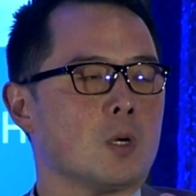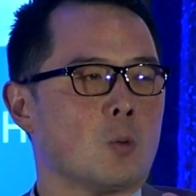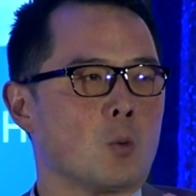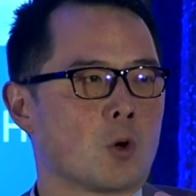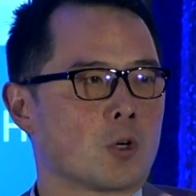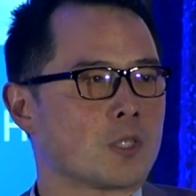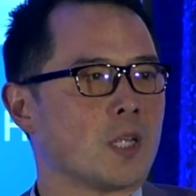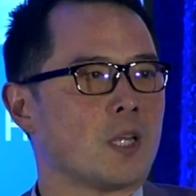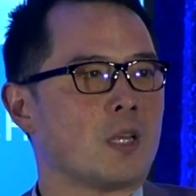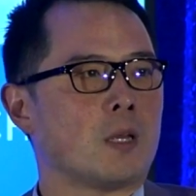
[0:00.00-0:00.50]

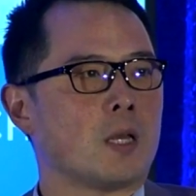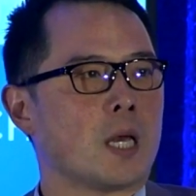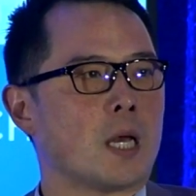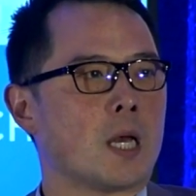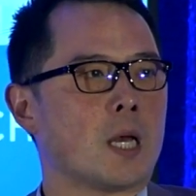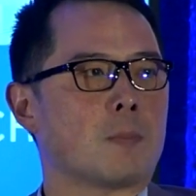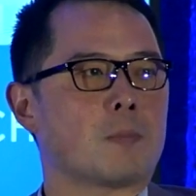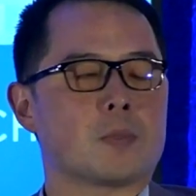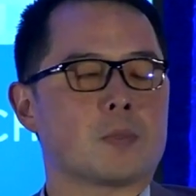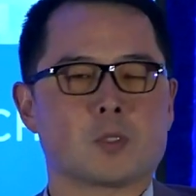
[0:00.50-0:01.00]
Workday
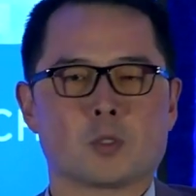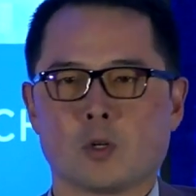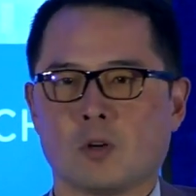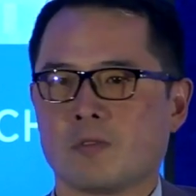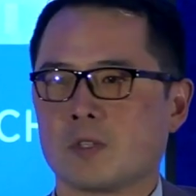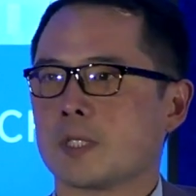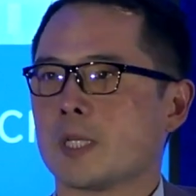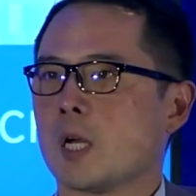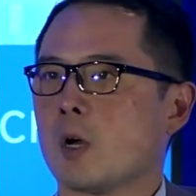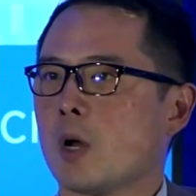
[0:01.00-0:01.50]
app,
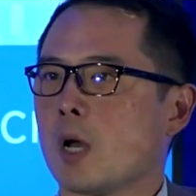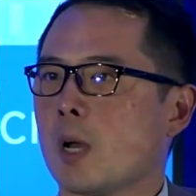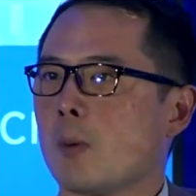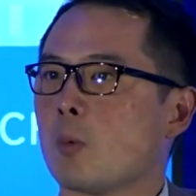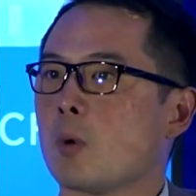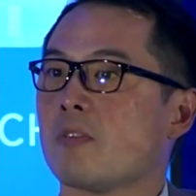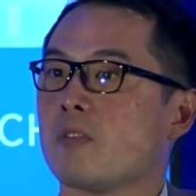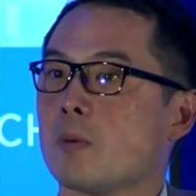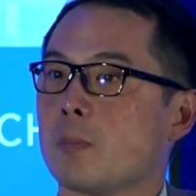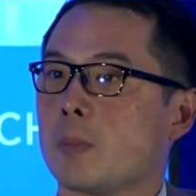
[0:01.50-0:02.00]
ServiceNow app,
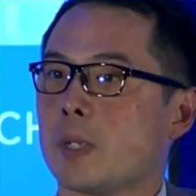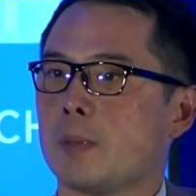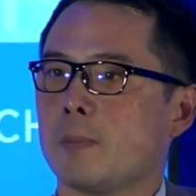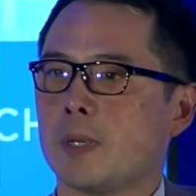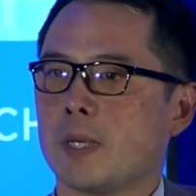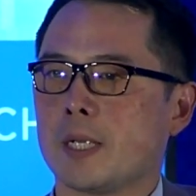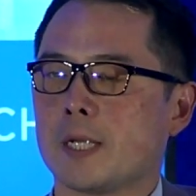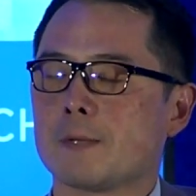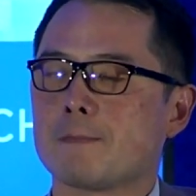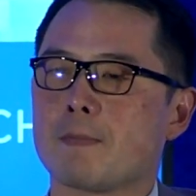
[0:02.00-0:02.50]
whatever it may
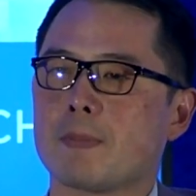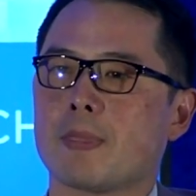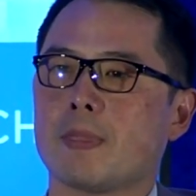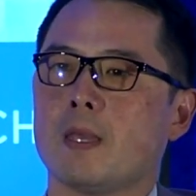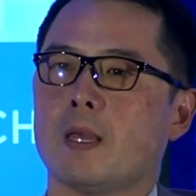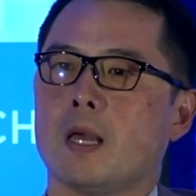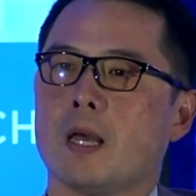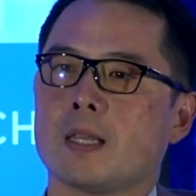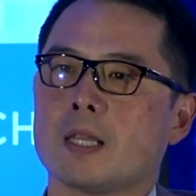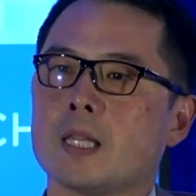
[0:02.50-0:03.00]
be.
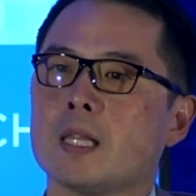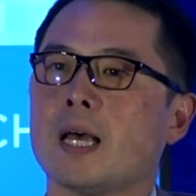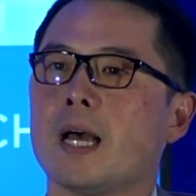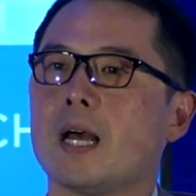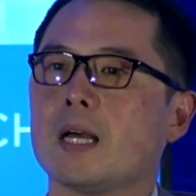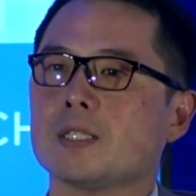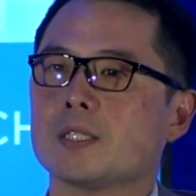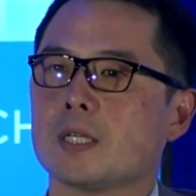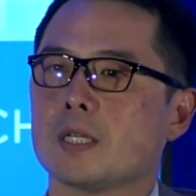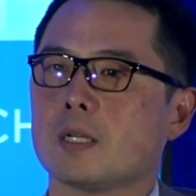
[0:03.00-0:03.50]
And then
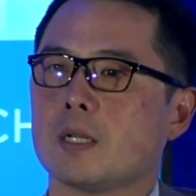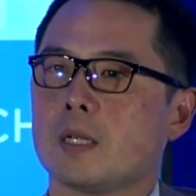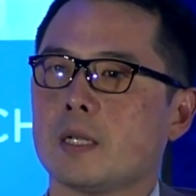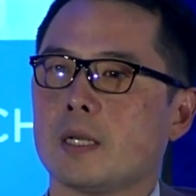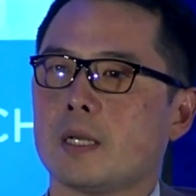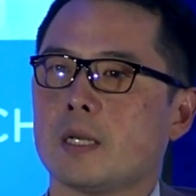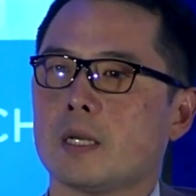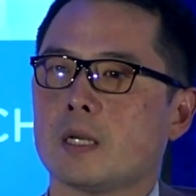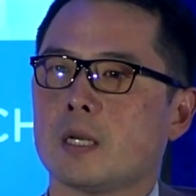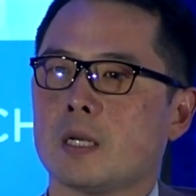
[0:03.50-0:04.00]
last,
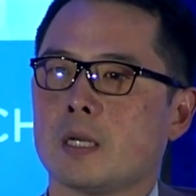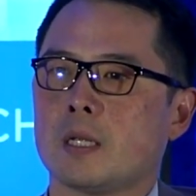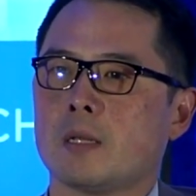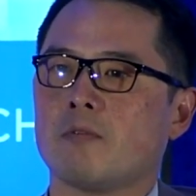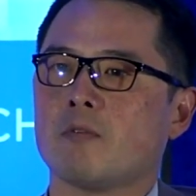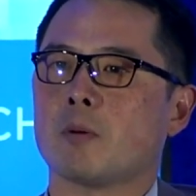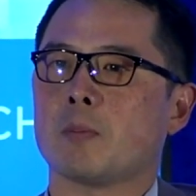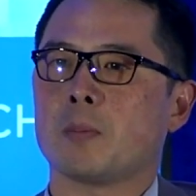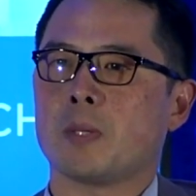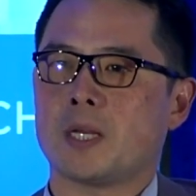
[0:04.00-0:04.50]
it
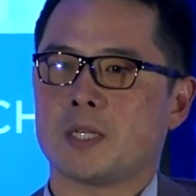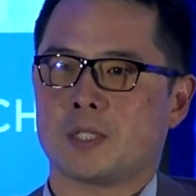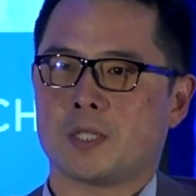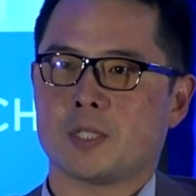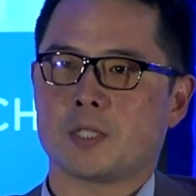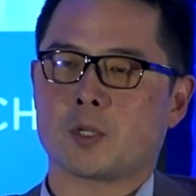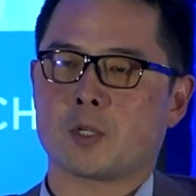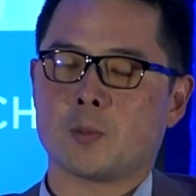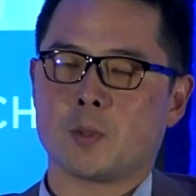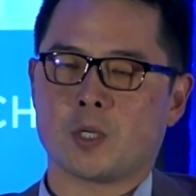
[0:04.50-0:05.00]

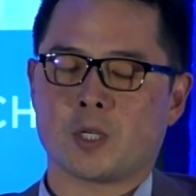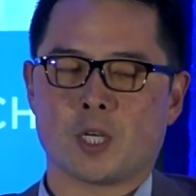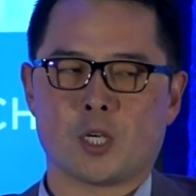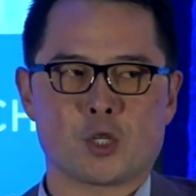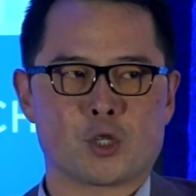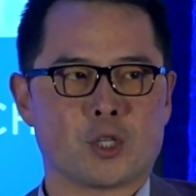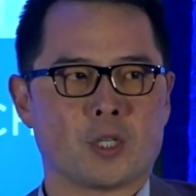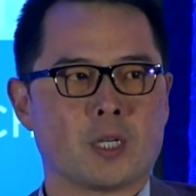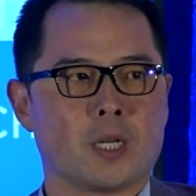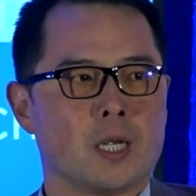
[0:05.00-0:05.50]
replaces
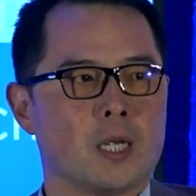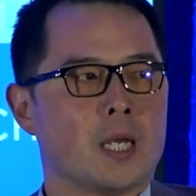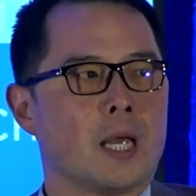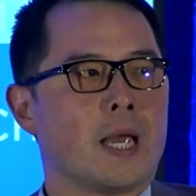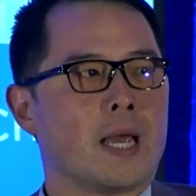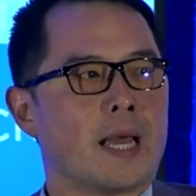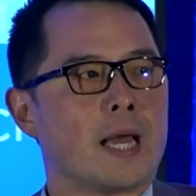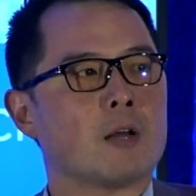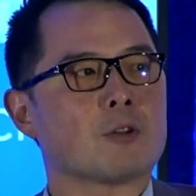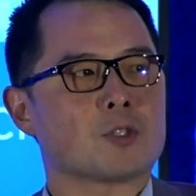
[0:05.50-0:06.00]
communication
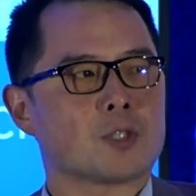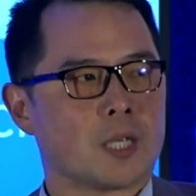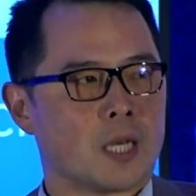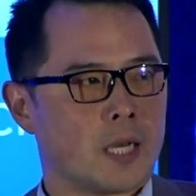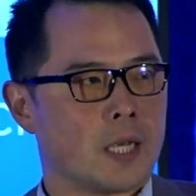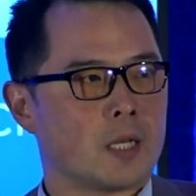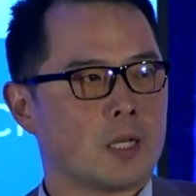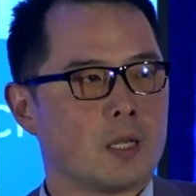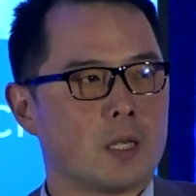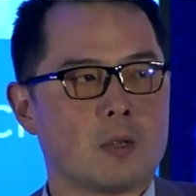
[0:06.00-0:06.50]

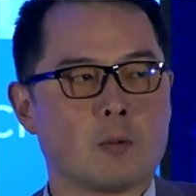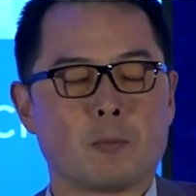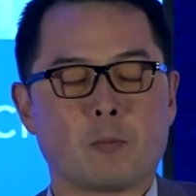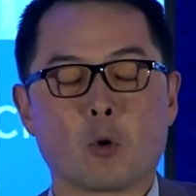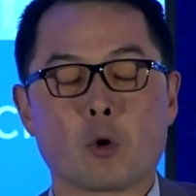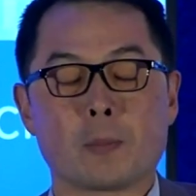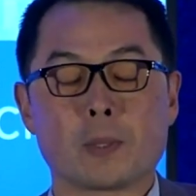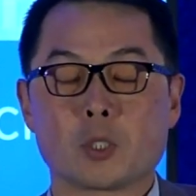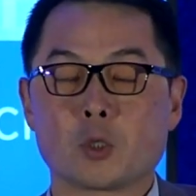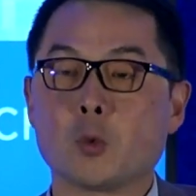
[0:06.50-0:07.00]
outside
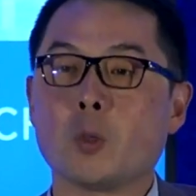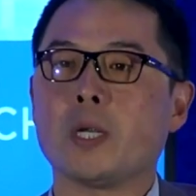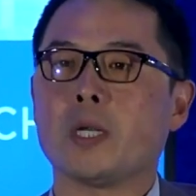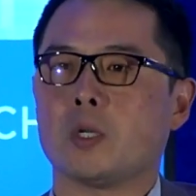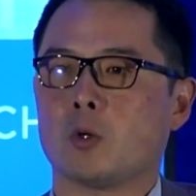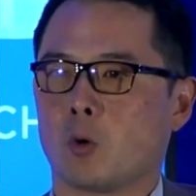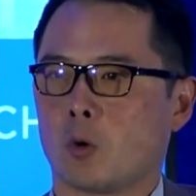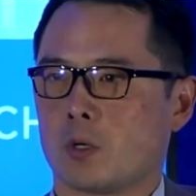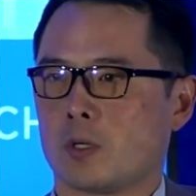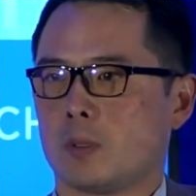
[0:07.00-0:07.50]
or
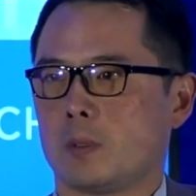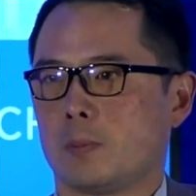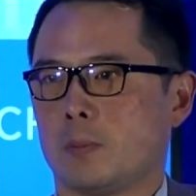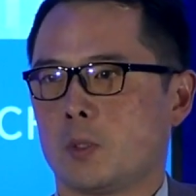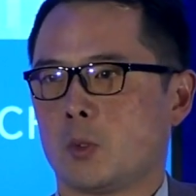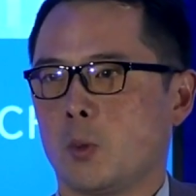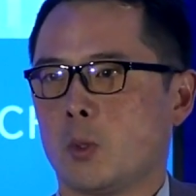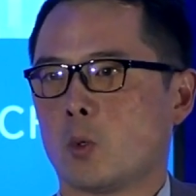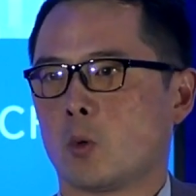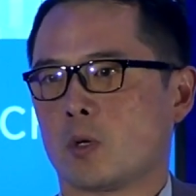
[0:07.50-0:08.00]
between
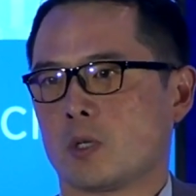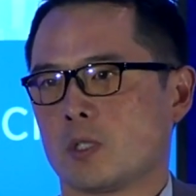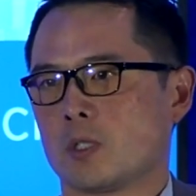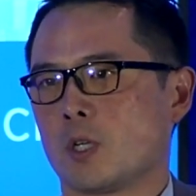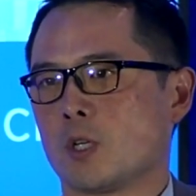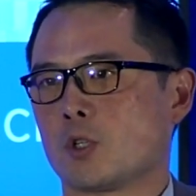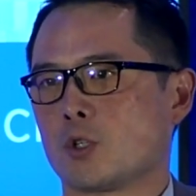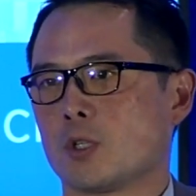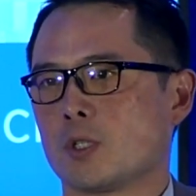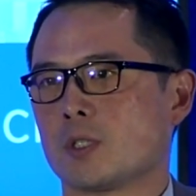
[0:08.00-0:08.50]

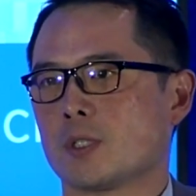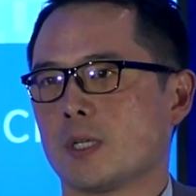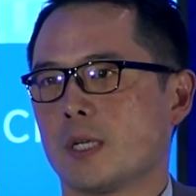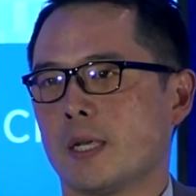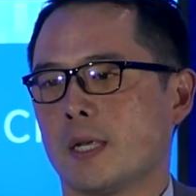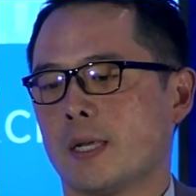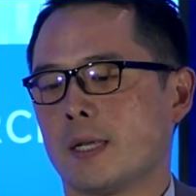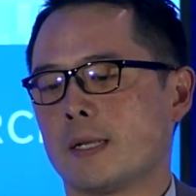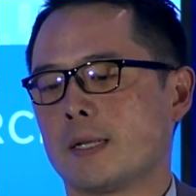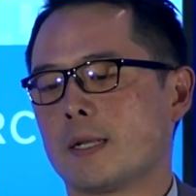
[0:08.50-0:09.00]
organizations.
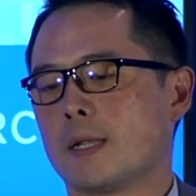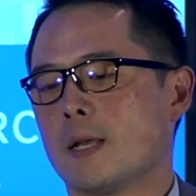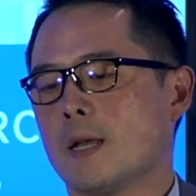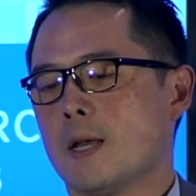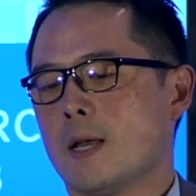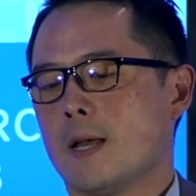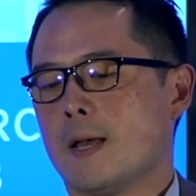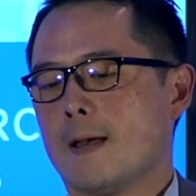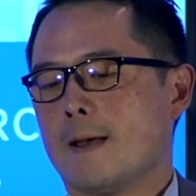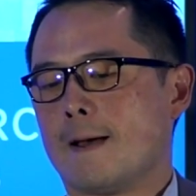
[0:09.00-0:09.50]
And
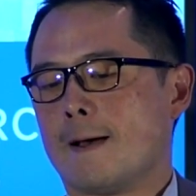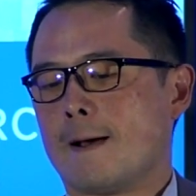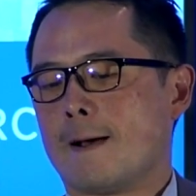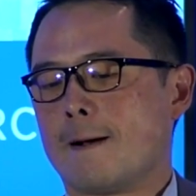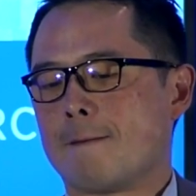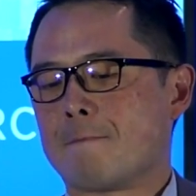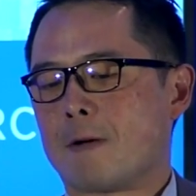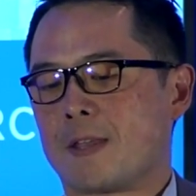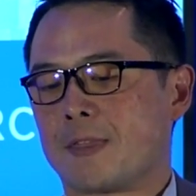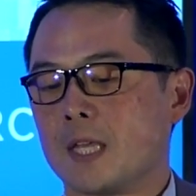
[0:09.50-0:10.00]

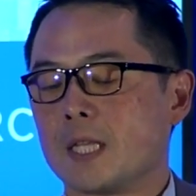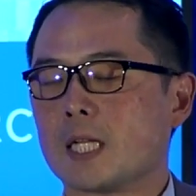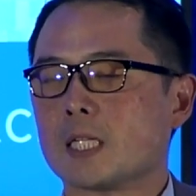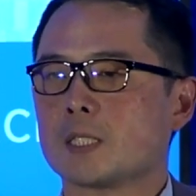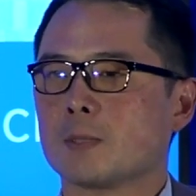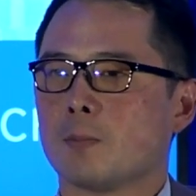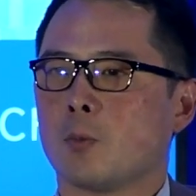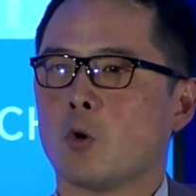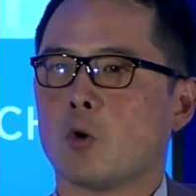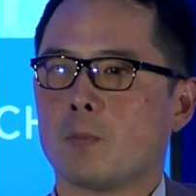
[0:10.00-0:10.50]
I think
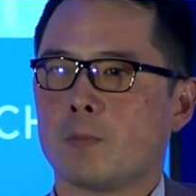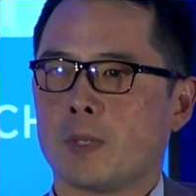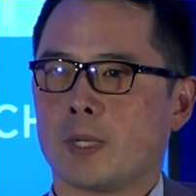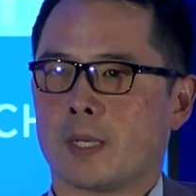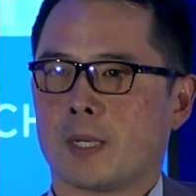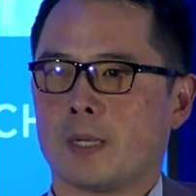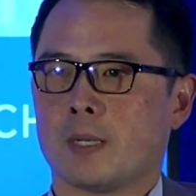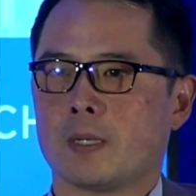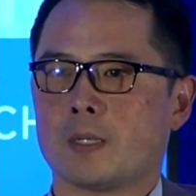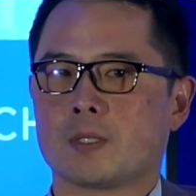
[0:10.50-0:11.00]
that's important
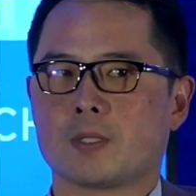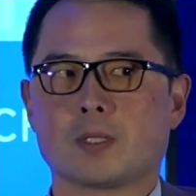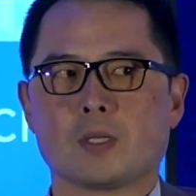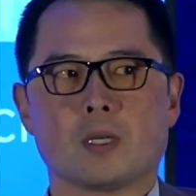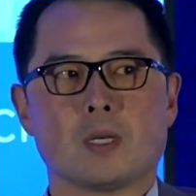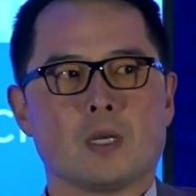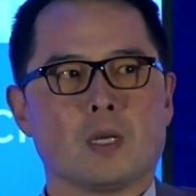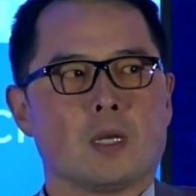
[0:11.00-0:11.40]
because